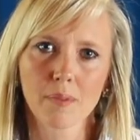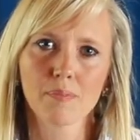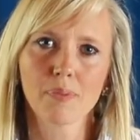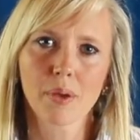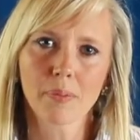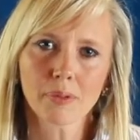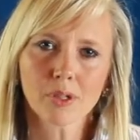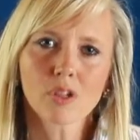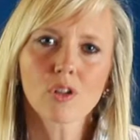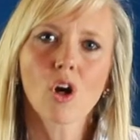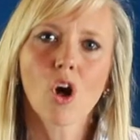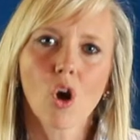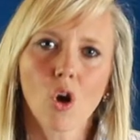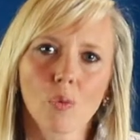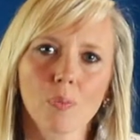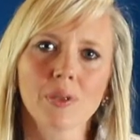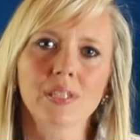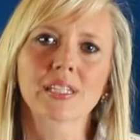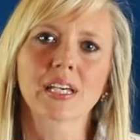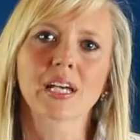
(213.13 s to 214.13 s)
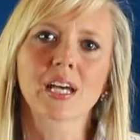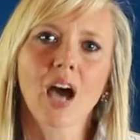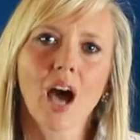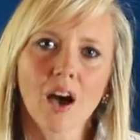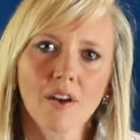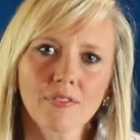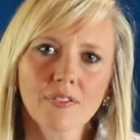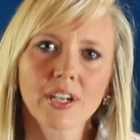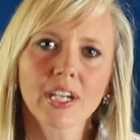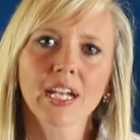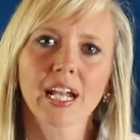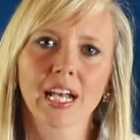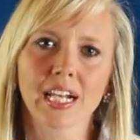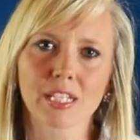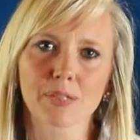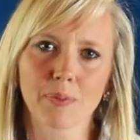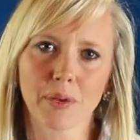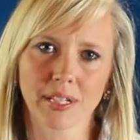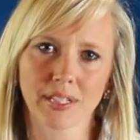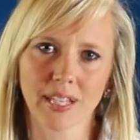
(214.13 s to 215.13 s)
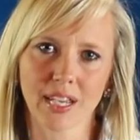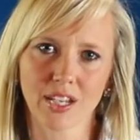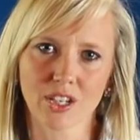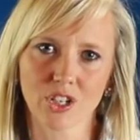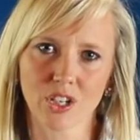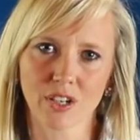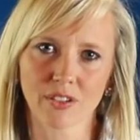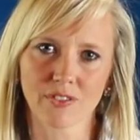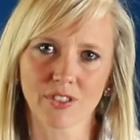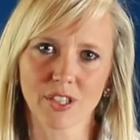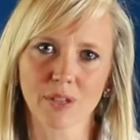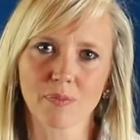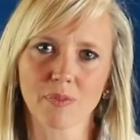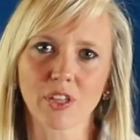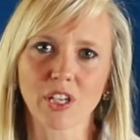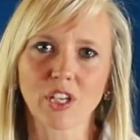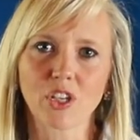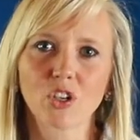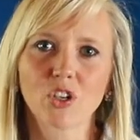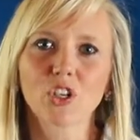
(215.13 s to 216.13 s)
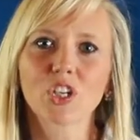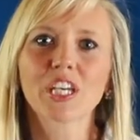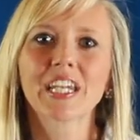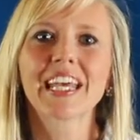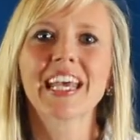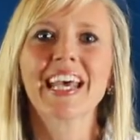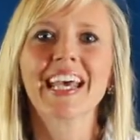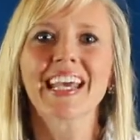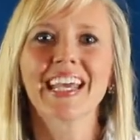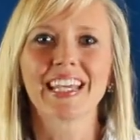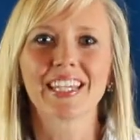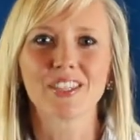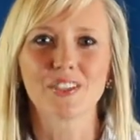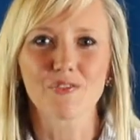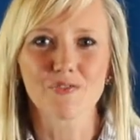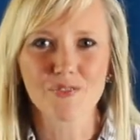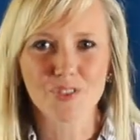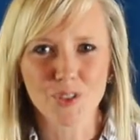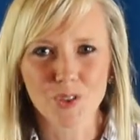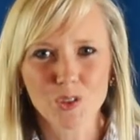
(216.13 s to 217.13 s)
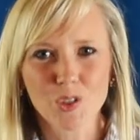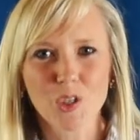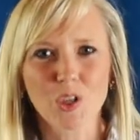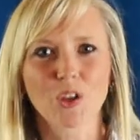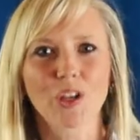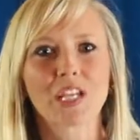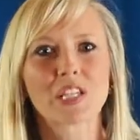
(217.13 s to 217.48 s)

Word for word: Biblical hope is a confident expectation of something good in the future.